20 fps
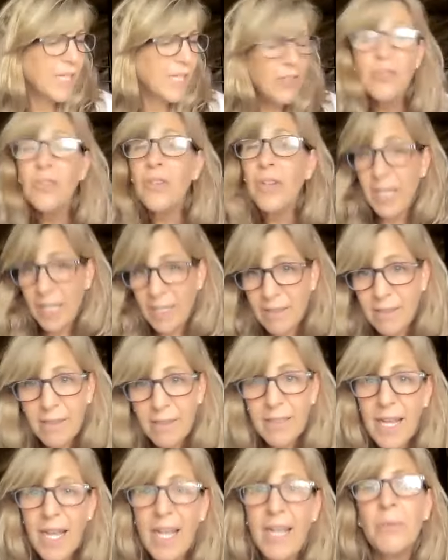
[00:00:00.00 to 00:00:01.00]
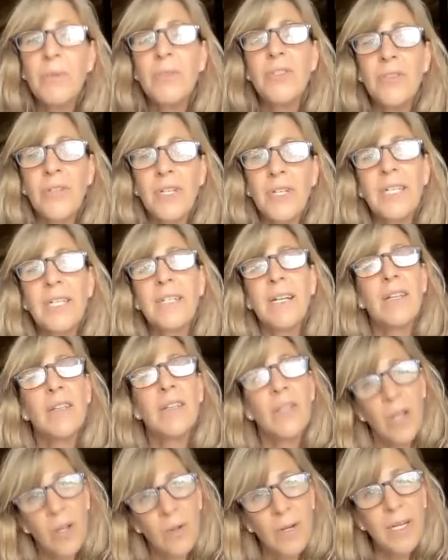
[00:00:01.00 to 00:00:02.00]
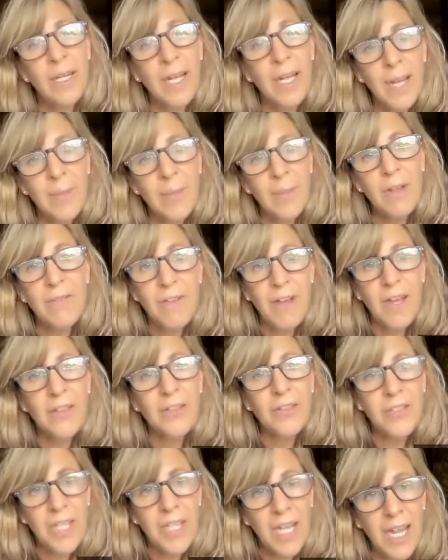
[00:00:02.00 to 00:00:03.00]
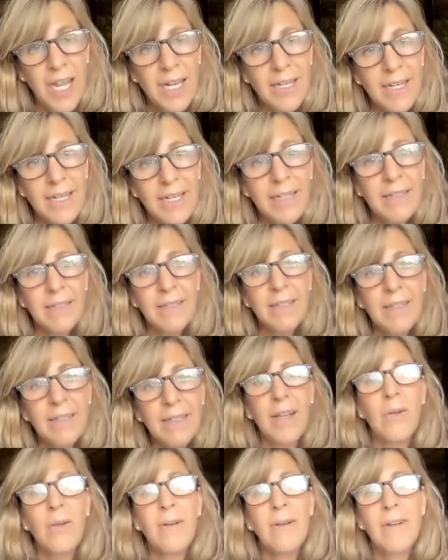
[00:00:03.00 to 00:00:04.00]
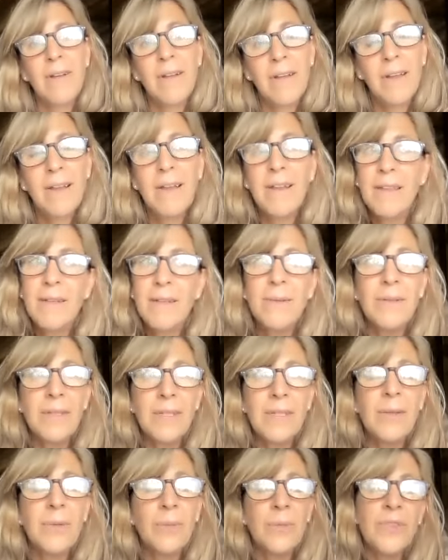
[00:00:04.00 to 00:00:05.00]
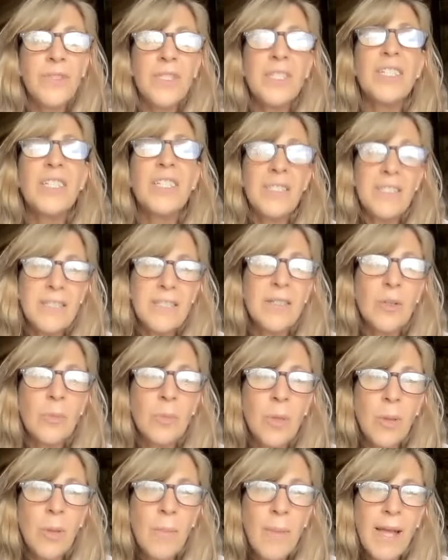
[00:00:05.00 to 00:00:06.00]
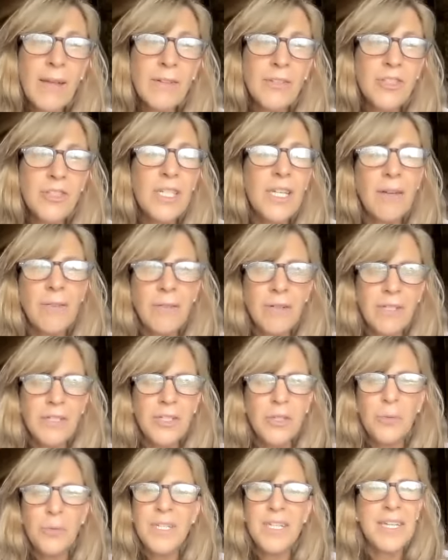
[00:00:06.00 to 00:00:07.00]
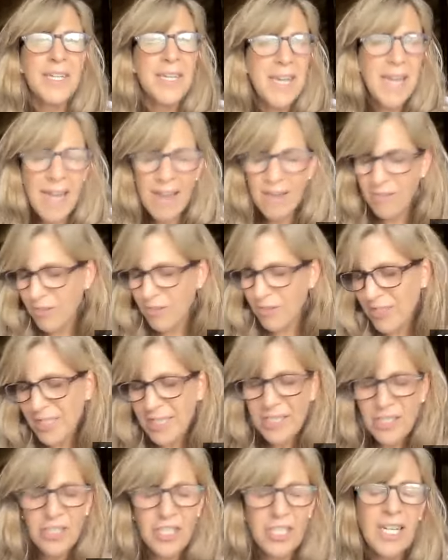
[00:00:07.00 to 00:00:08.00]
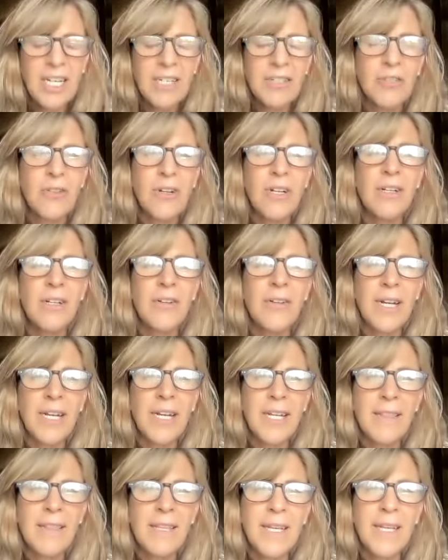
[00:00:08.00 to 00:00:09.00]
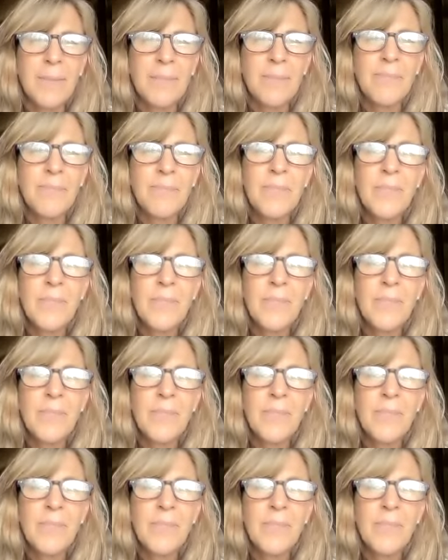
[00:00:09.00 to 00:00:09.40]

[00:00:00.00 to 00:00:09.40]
can drink and would drink alone at night. My father died, and you know, it was a considerable amount. You would never say she got drunk or anything,